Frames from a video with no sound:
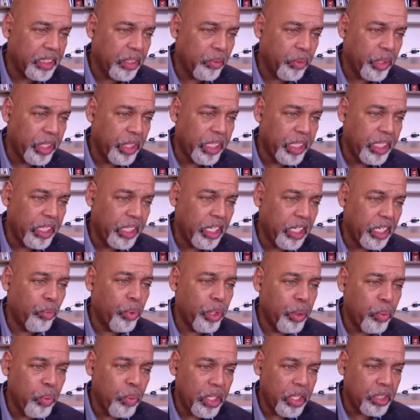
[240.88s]
that we
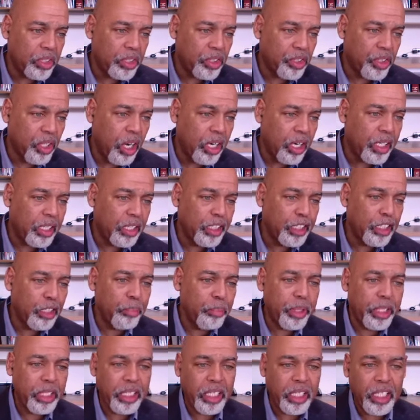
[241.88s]
wanted to talk a little
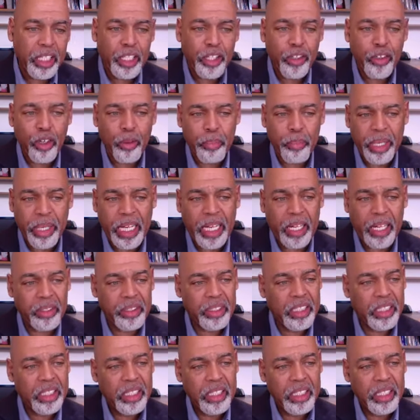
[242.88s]
bit here about,